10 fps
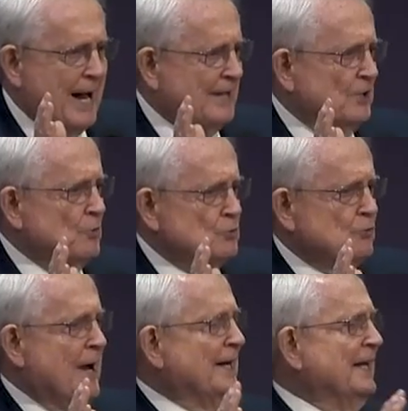I don't
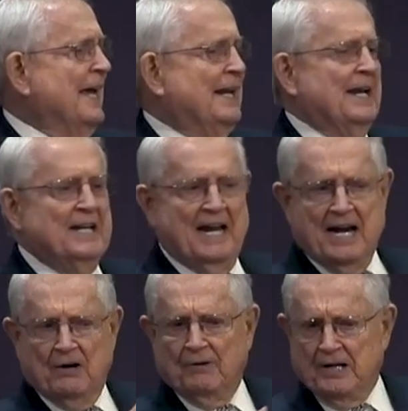try to get into
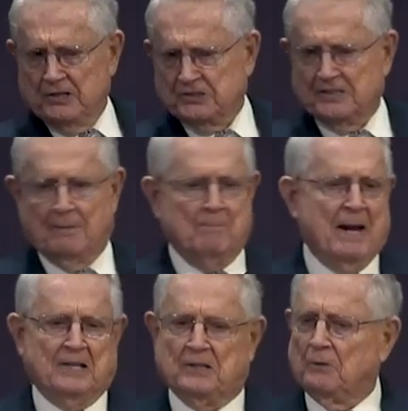areas that
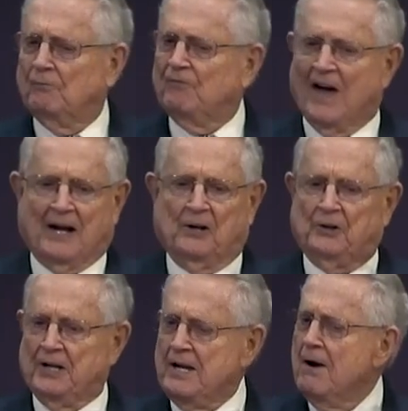make the
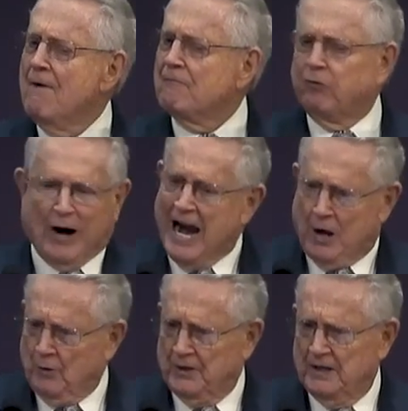faculty
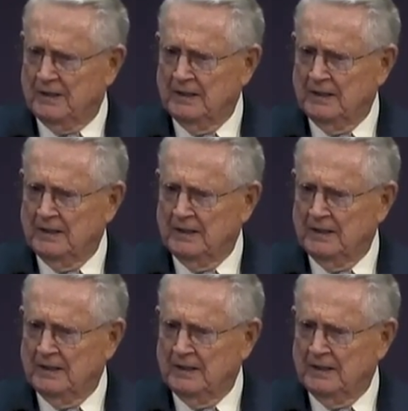frown.